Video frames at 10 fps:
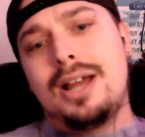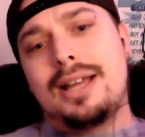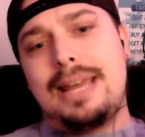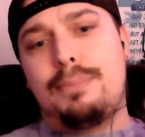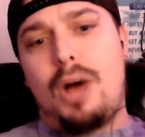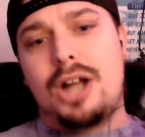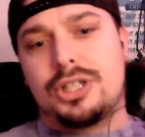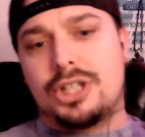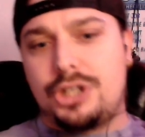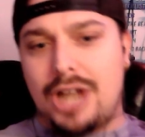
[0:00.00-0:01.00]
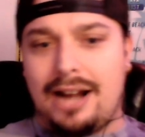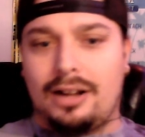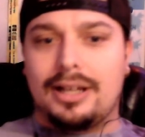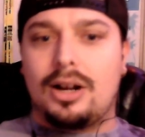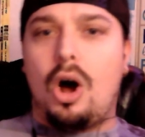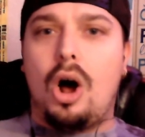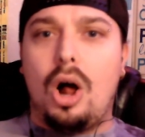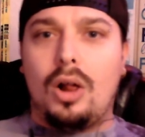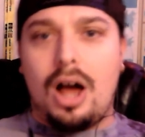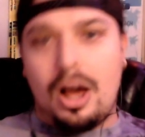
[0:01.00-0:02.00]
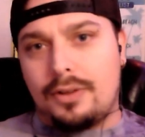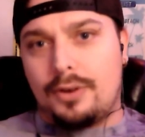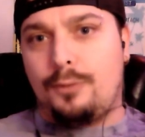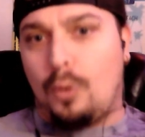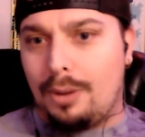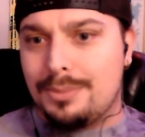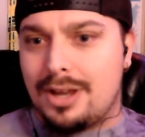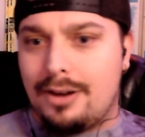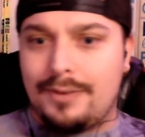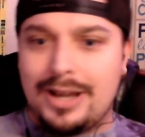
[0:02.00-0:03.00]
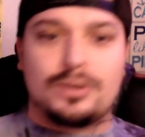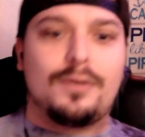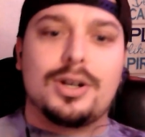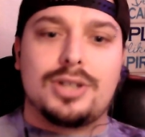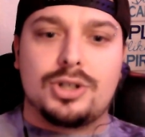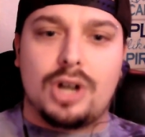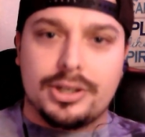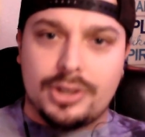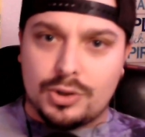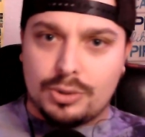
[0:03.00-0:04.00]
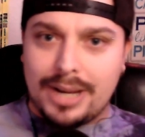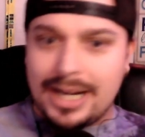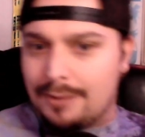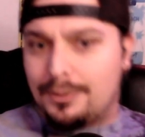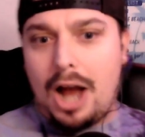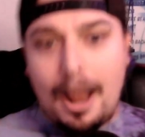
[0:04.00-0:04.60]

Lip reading: Keep watching the channel and all other forms of Introverse Uncharted social media for